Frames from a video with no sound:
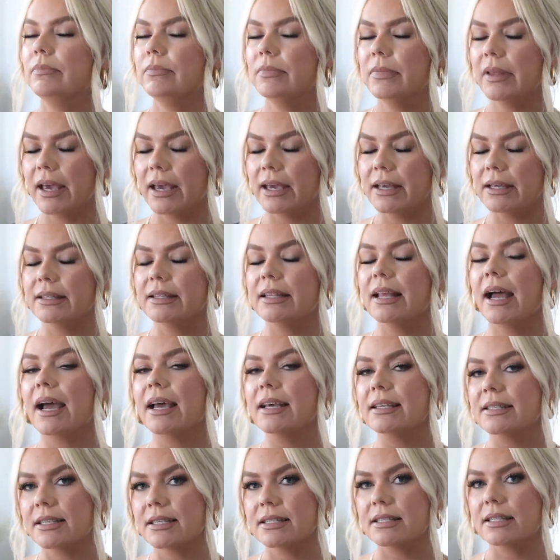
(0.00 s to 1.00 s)
like
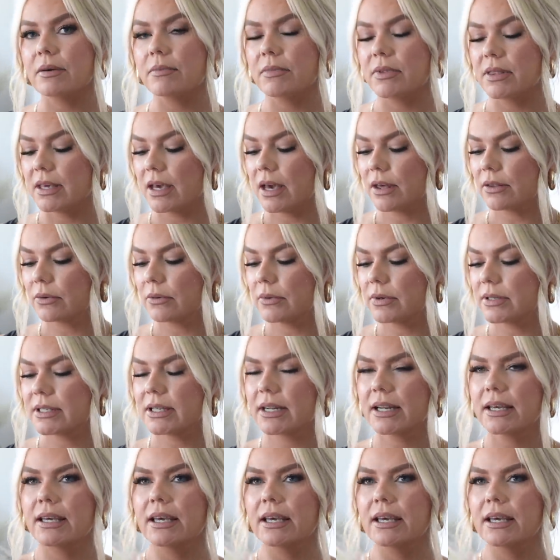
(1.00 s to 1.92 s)
nice as some of the other ones that I